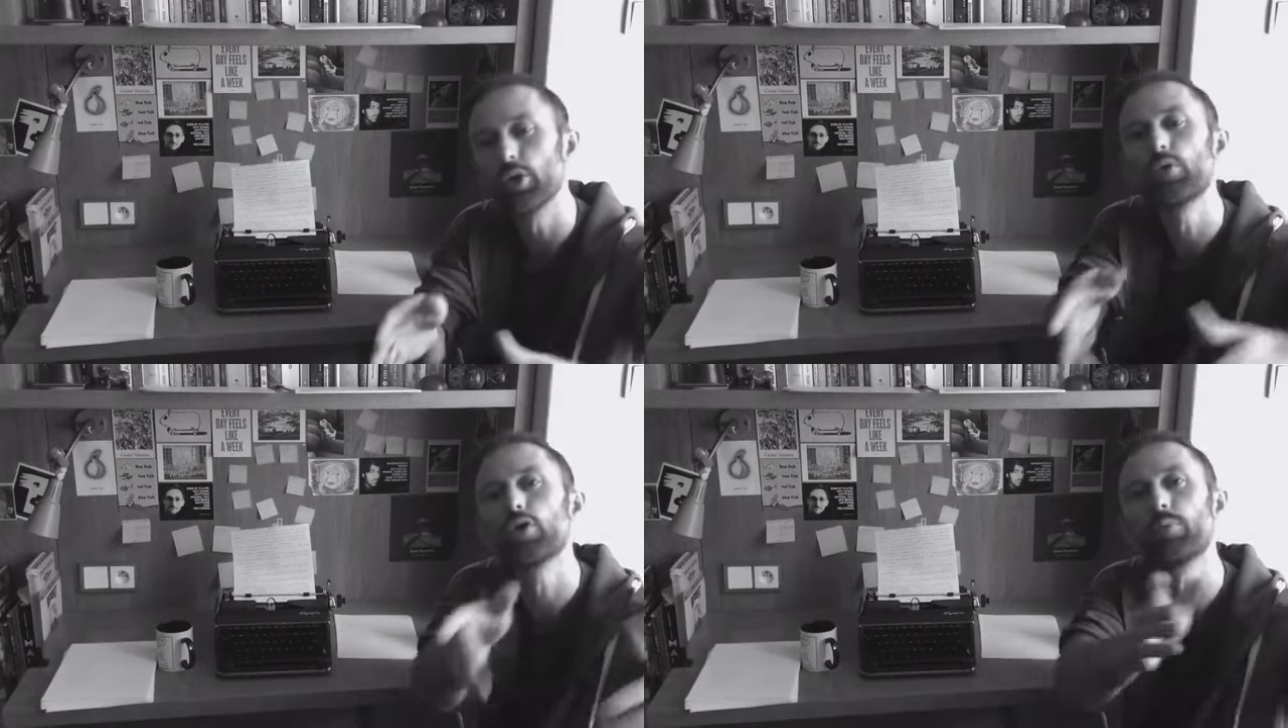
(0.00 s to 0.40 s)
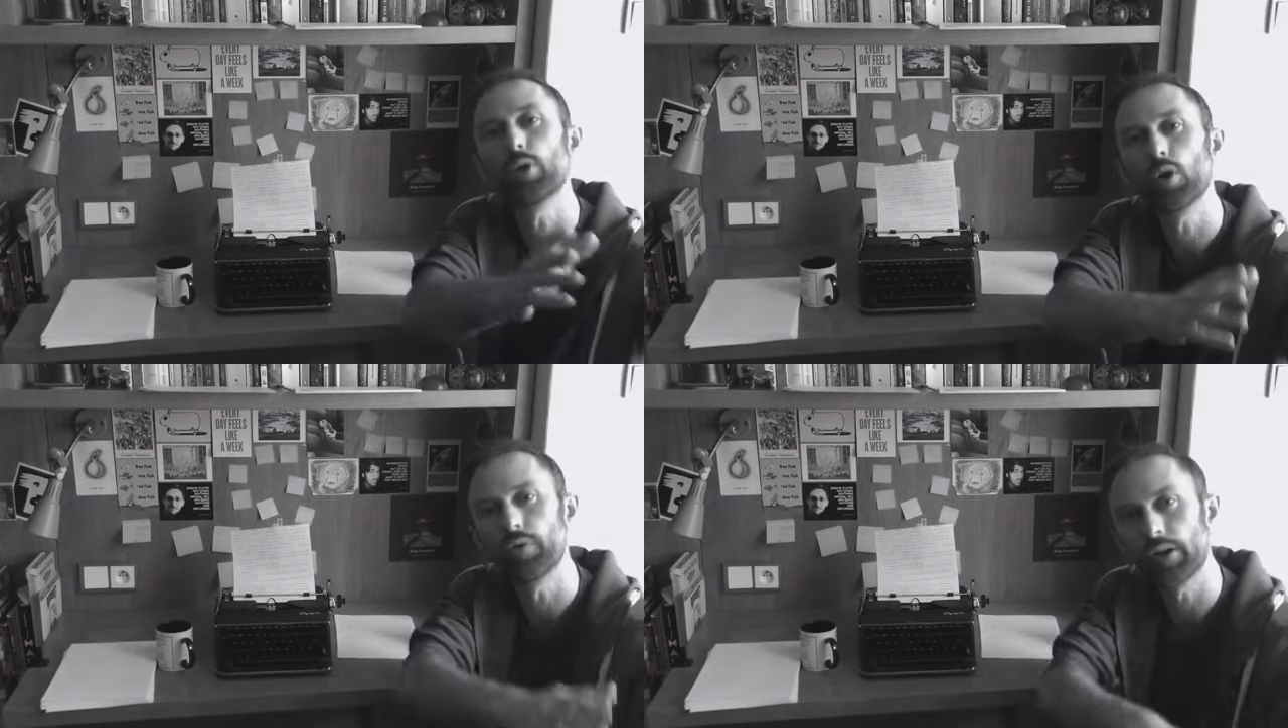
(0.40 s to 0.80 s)
you should
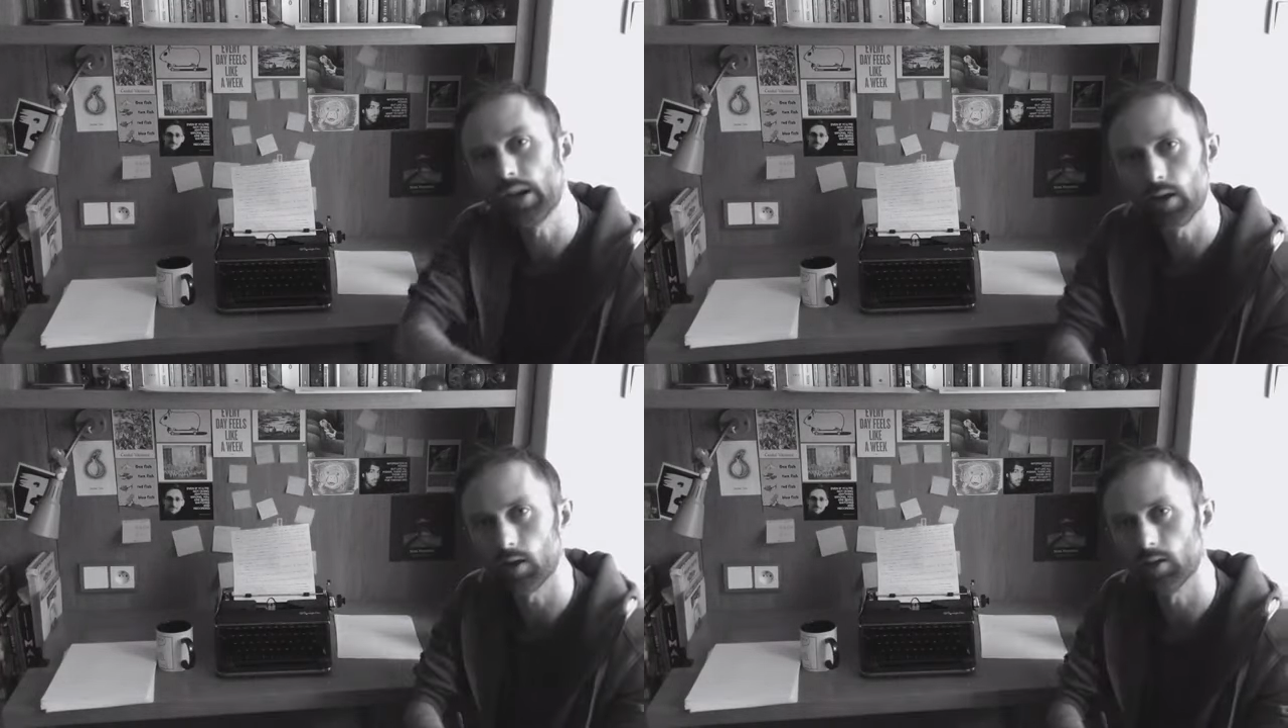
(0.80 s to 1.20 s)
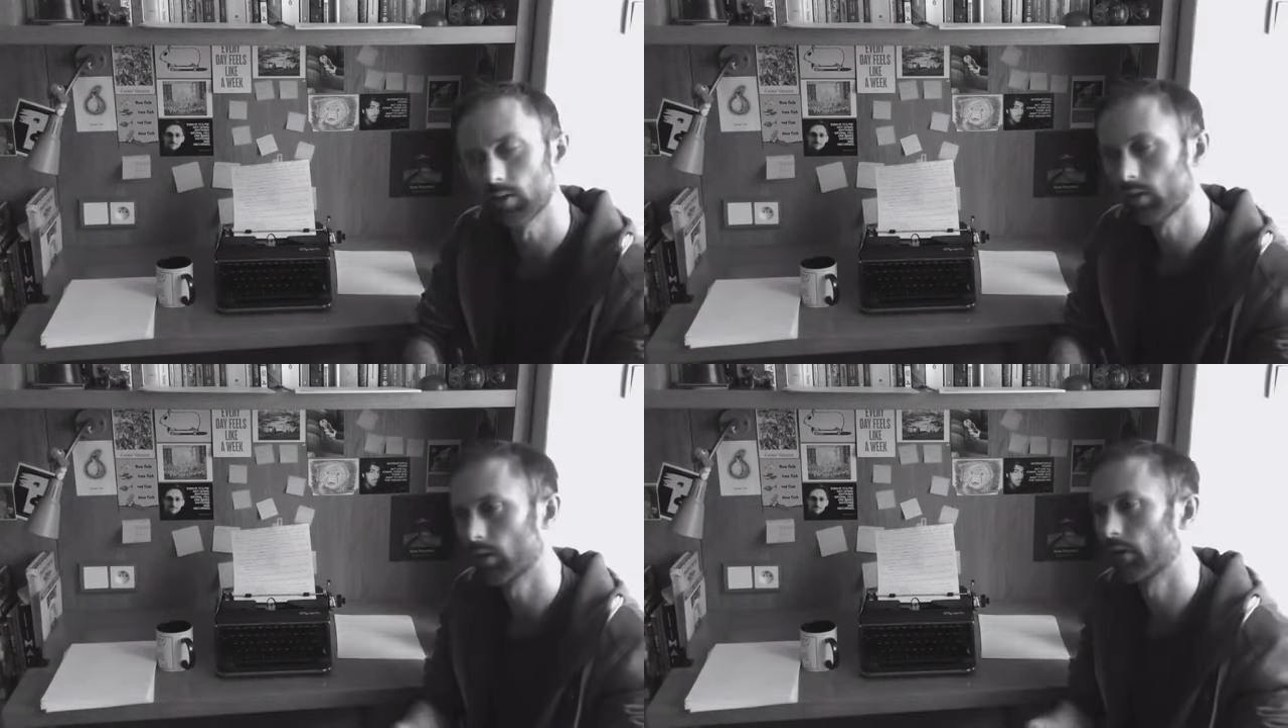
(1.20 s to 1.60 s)
be over here.
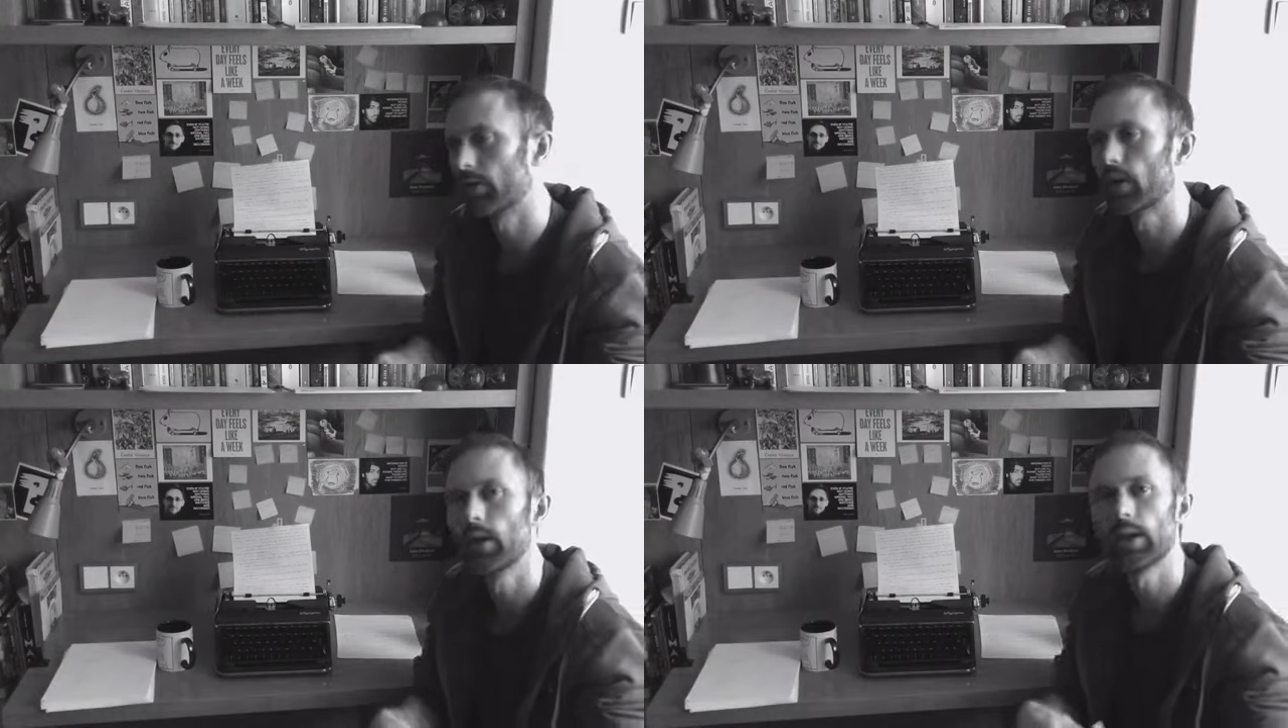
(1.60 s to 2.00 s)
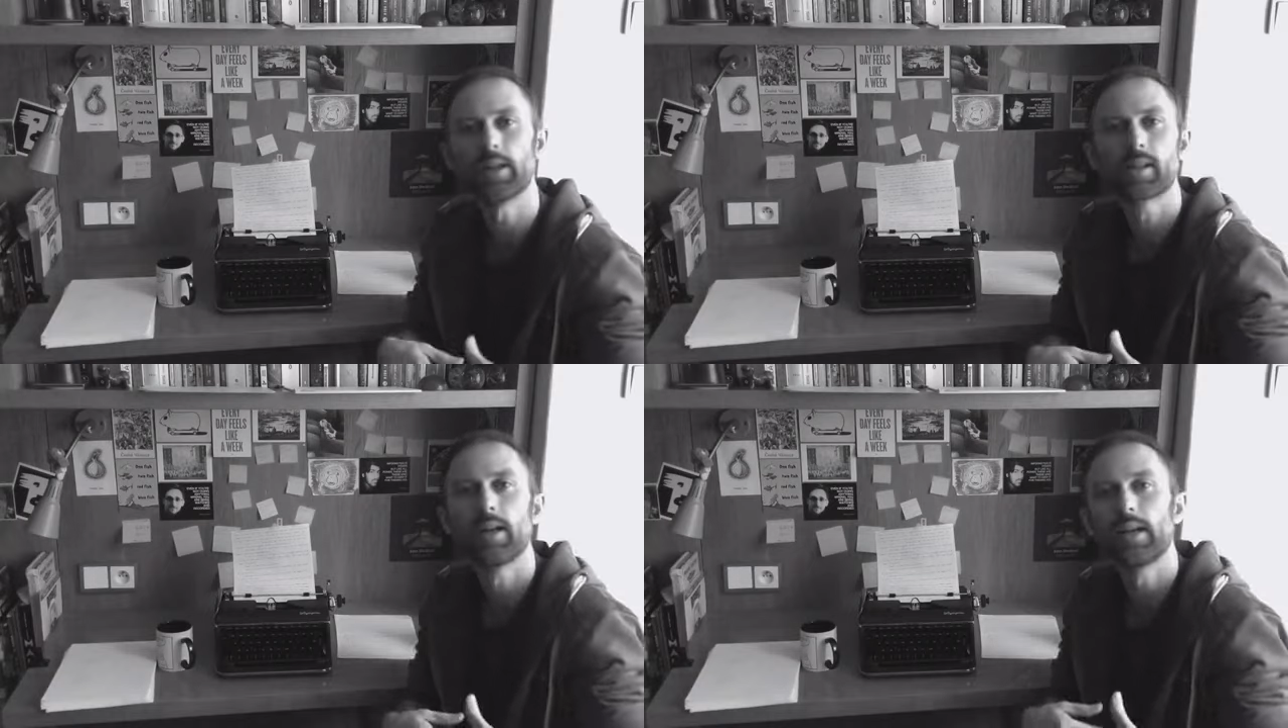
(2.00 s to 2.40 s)
You know, it's
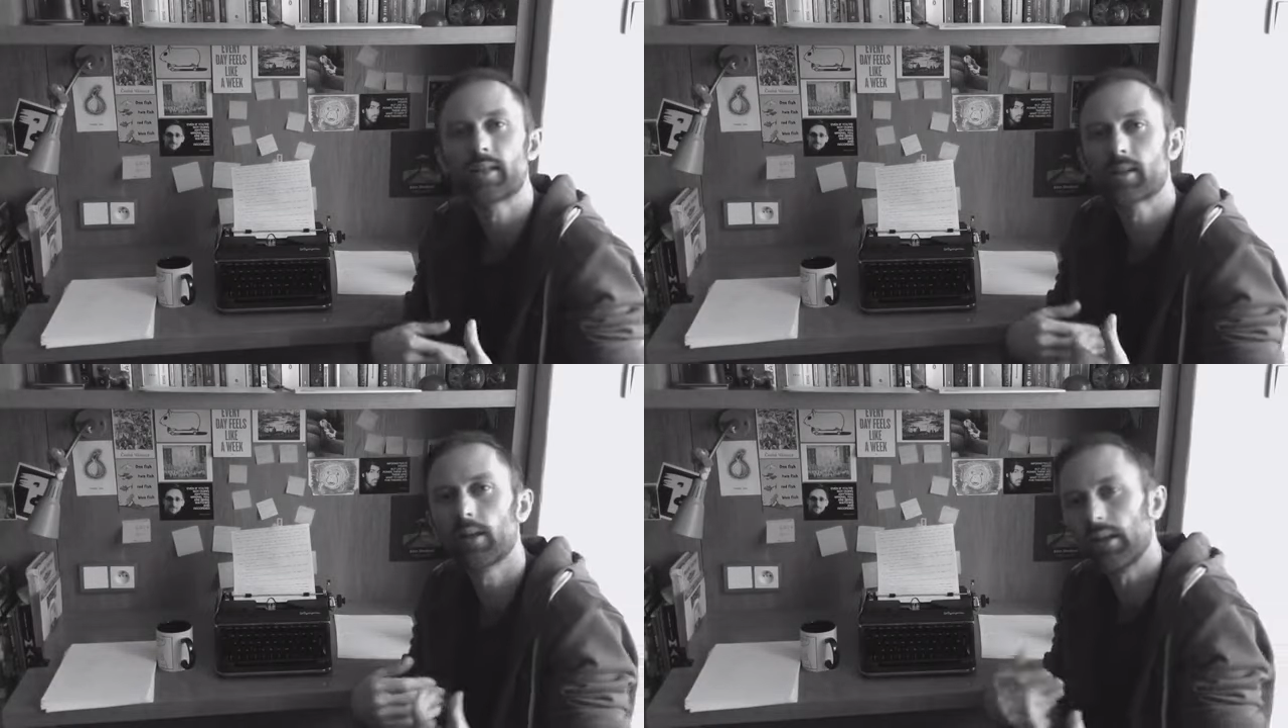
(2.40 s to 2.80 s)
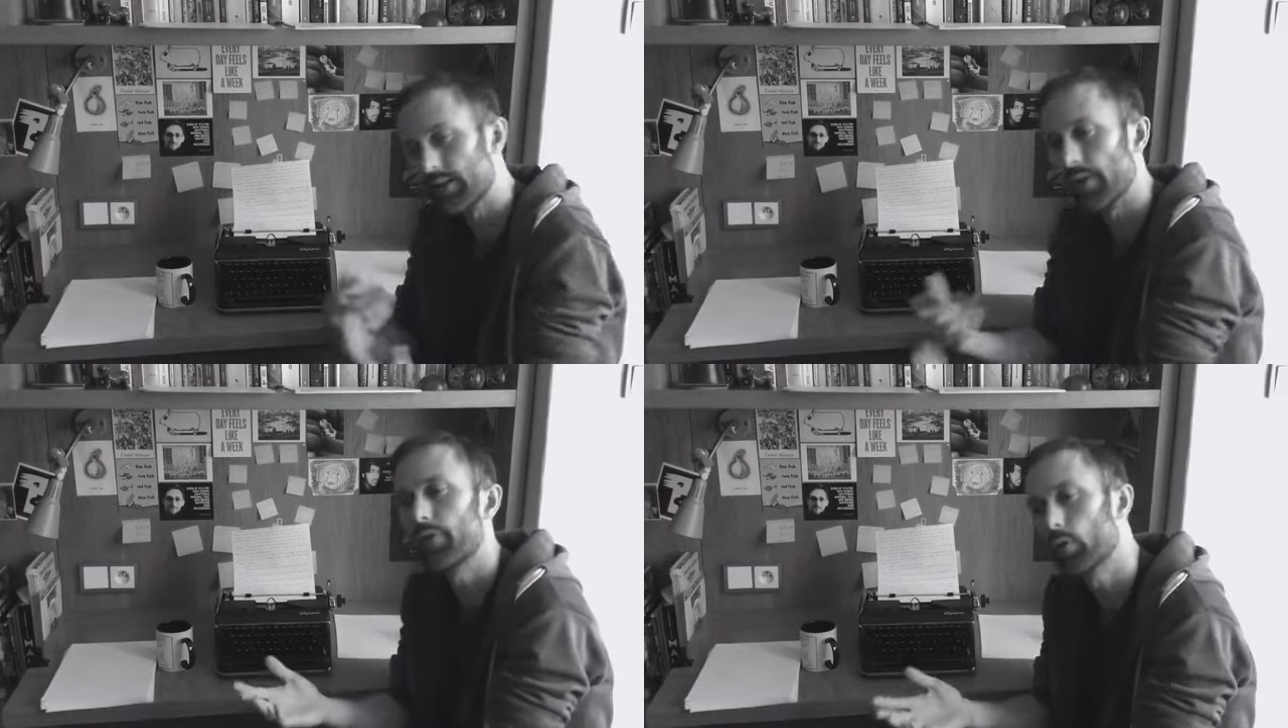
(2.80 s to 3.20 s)
suddenly
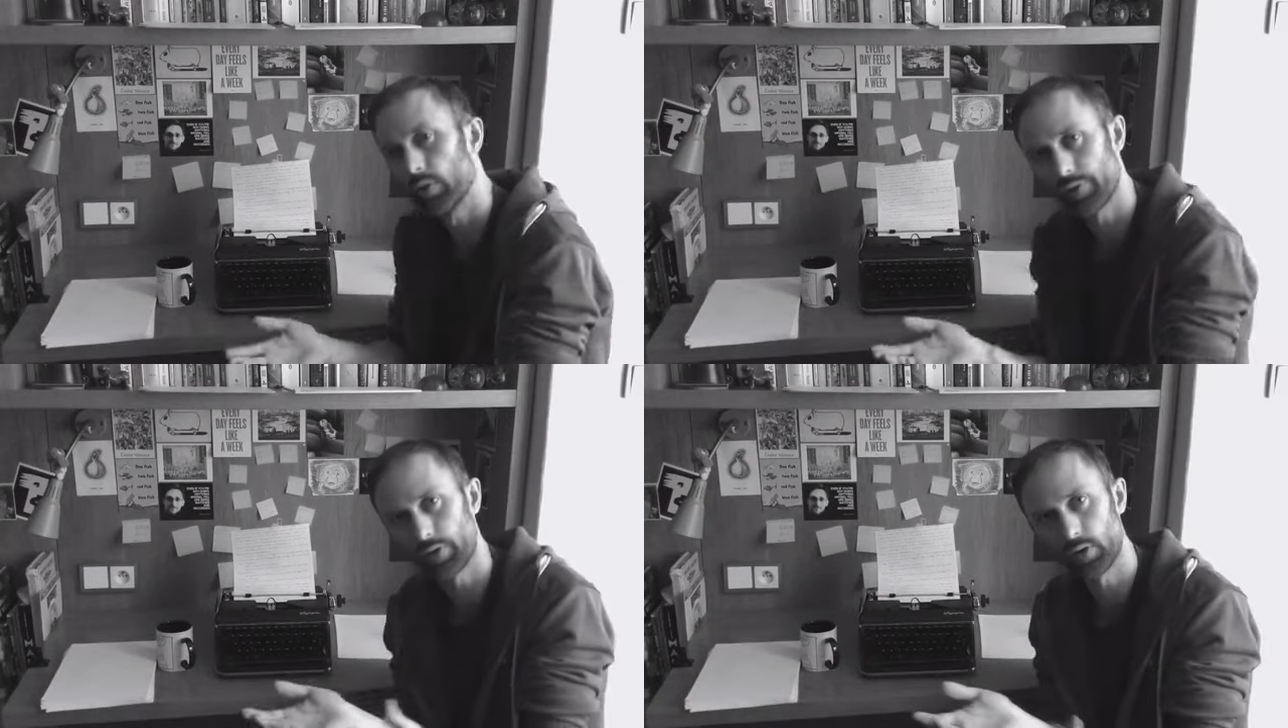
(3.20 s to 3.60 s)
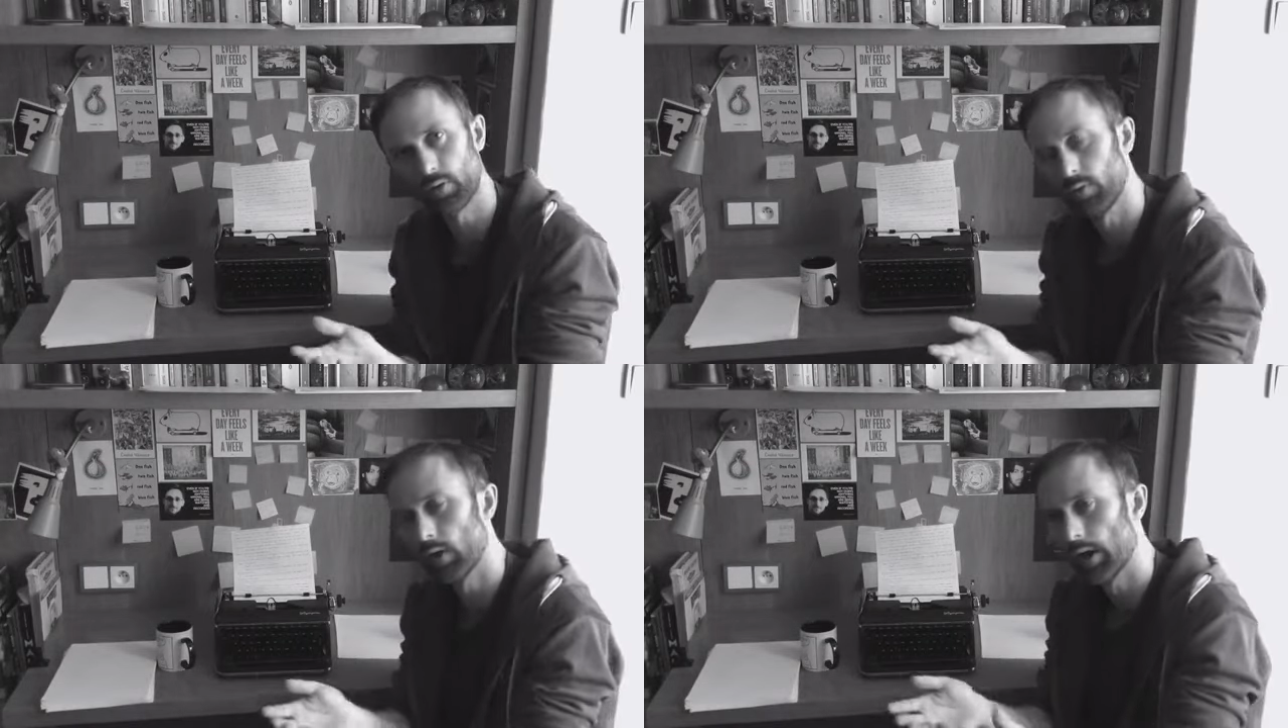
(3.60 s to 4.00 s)
difficult for
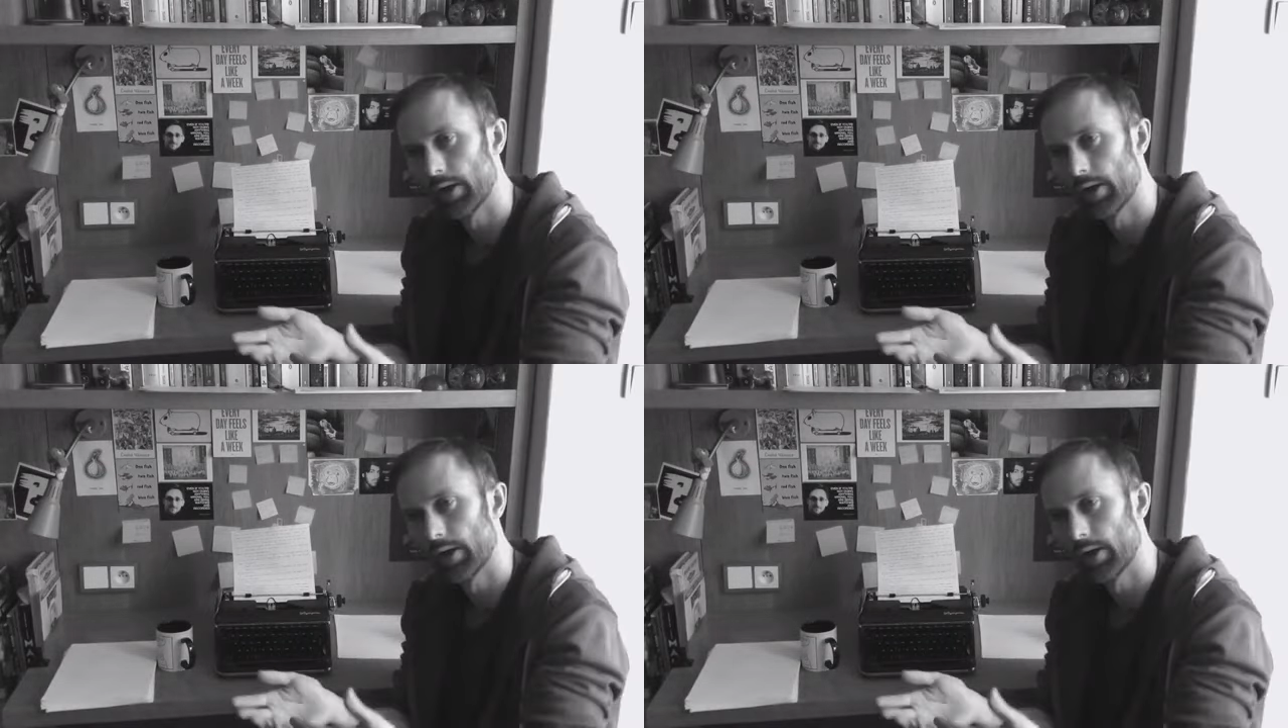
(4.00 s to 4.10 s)
you